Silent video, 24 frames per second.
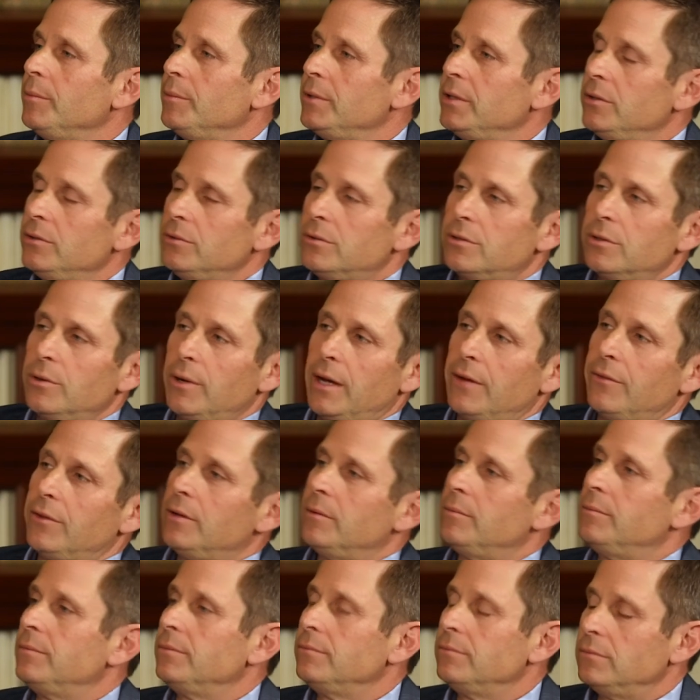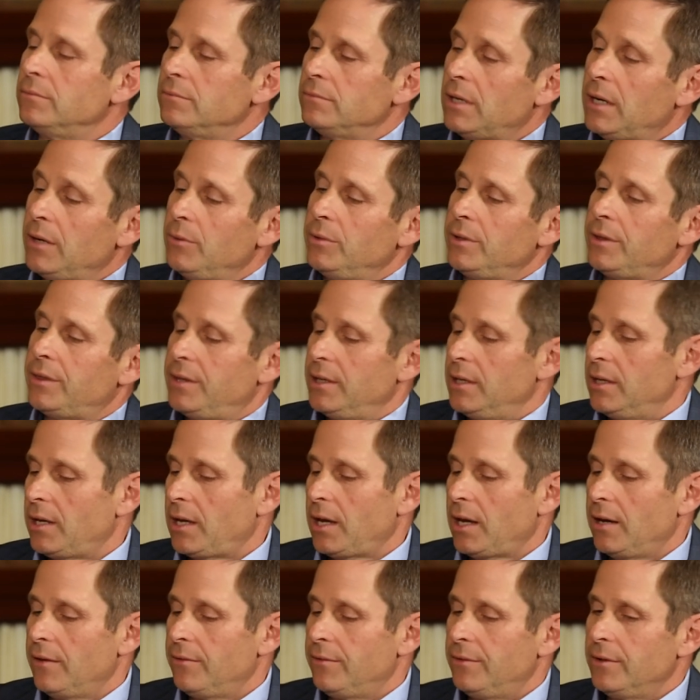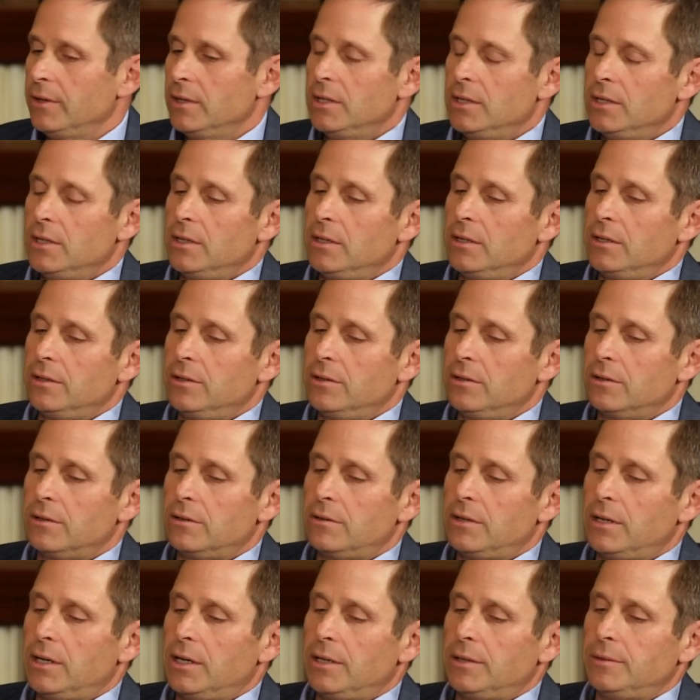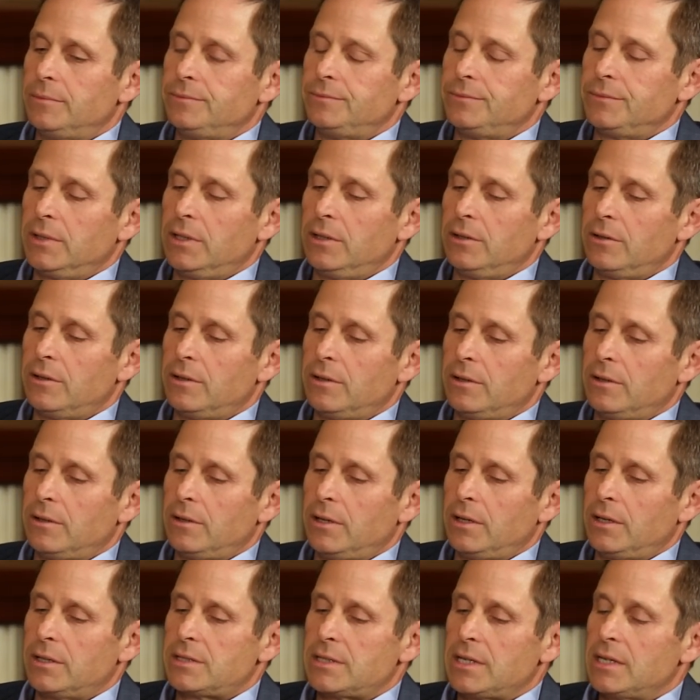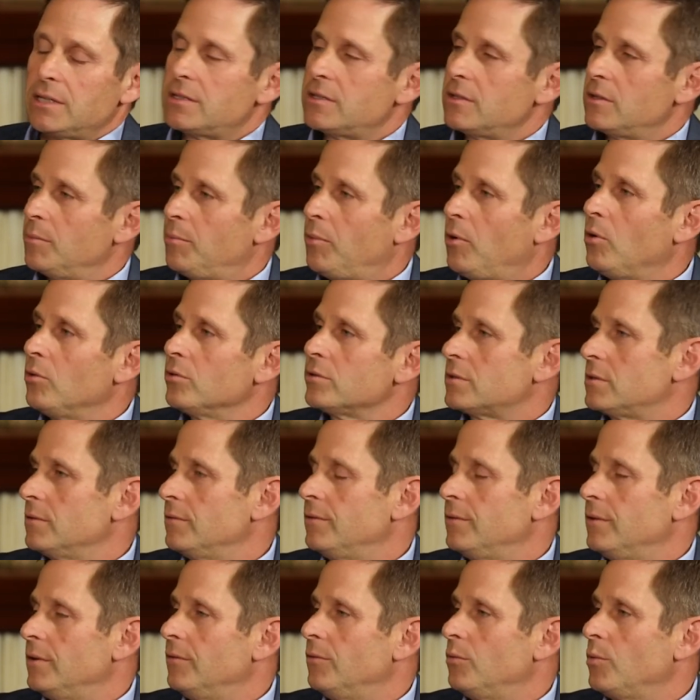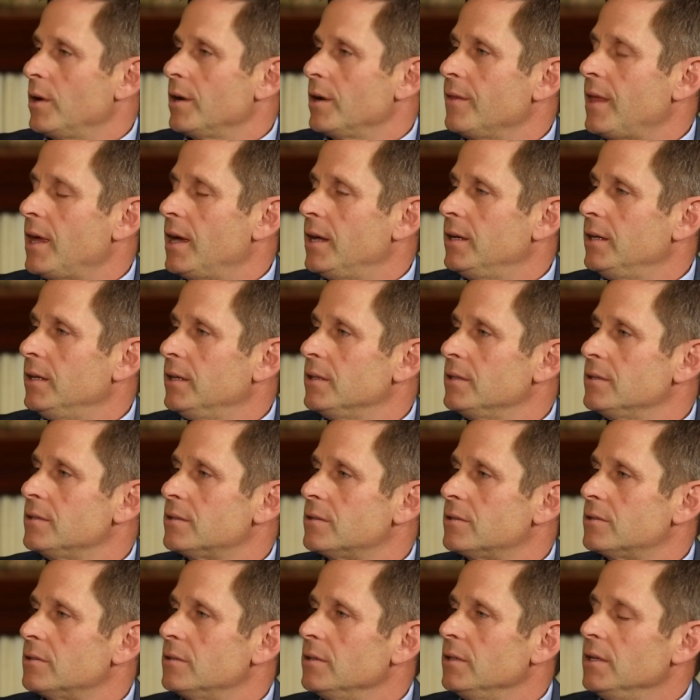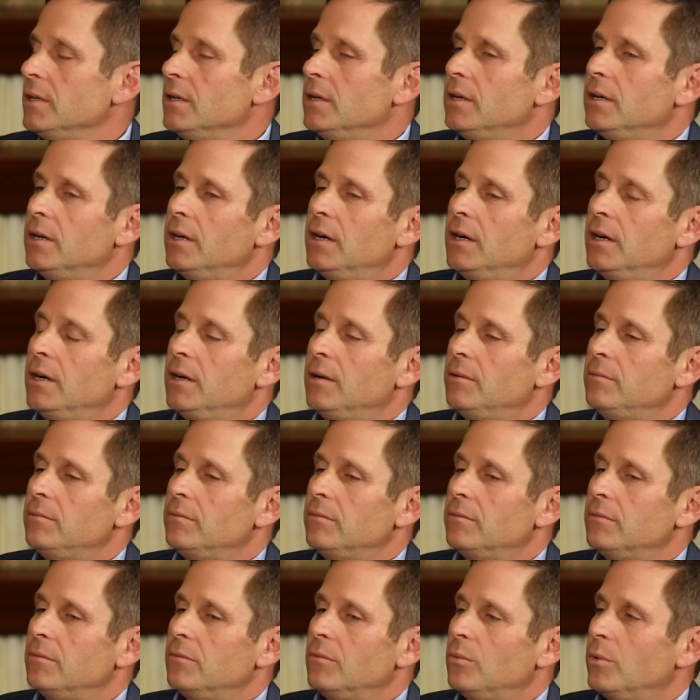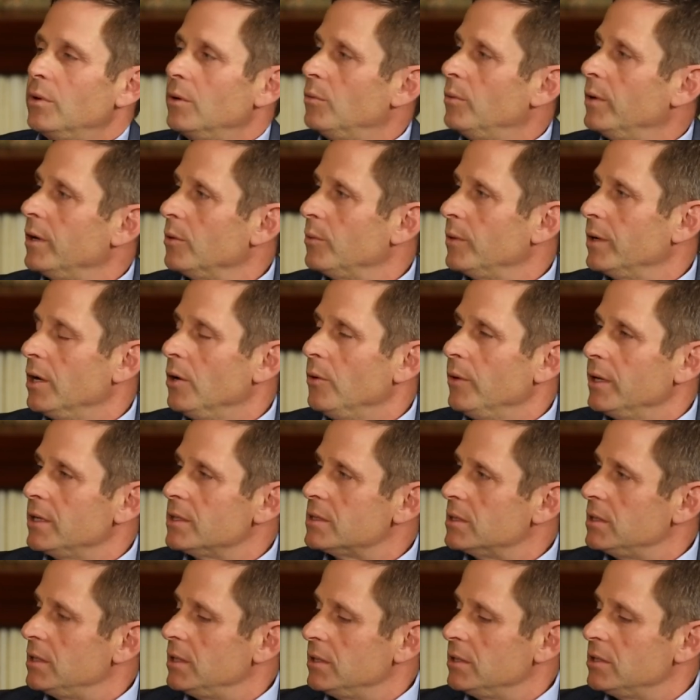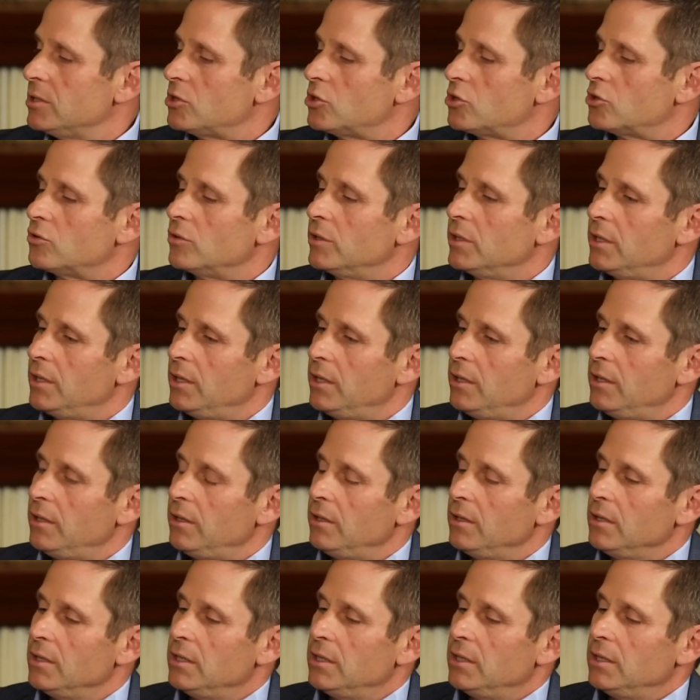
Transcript: I mean, you two have a, I would think, have your, um, you know, a sense of the pulse of, of that is. Um, wh where are we going as an industry?